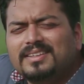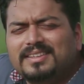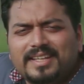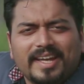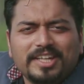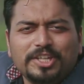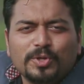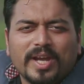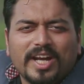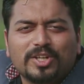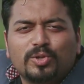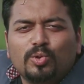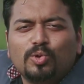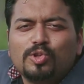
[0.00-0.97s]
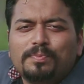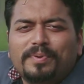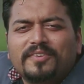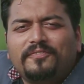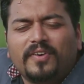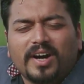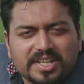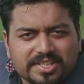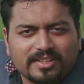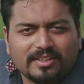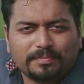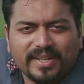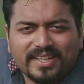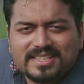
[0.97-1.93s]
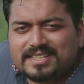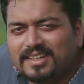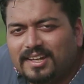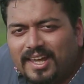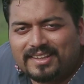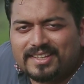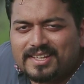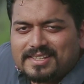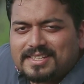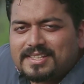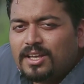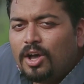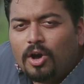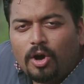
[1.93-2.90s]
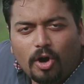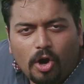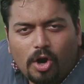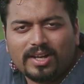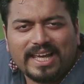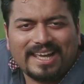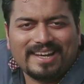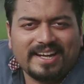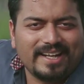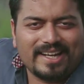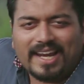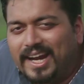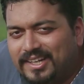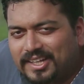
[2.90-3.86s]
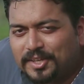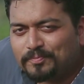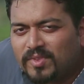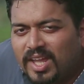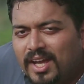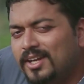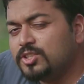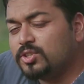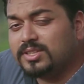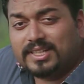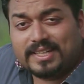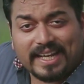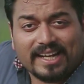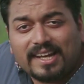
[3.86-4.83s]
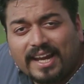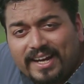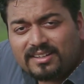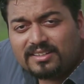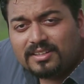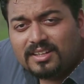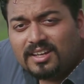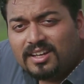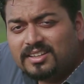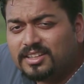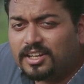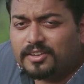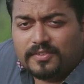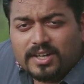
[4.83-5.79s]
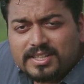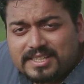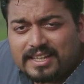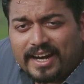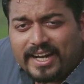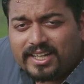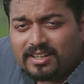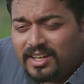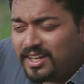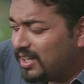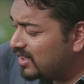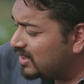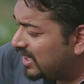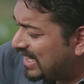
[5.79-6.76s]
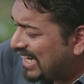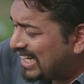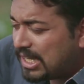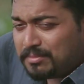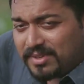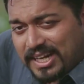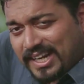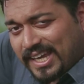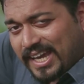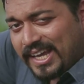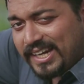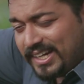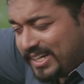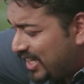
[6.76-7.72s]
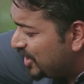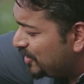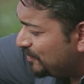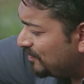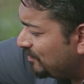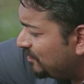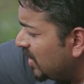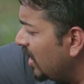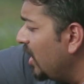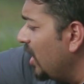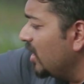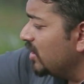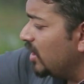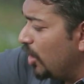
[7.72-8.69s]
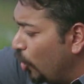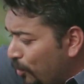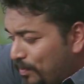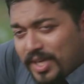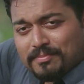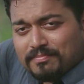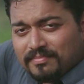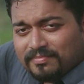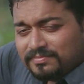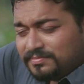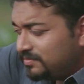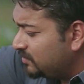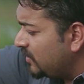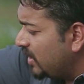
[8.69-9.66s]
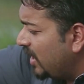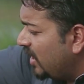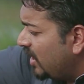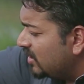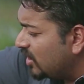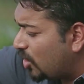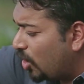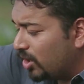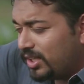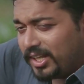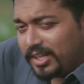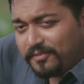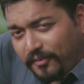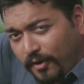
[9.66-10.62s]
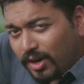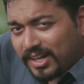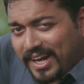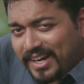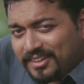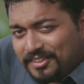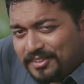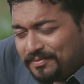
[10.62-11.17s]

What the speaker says: Then you get cool but functional bits like this. All LED lighting. So the tail light, the reverse light, the daytime running LED, the low beam, the cornering fog light,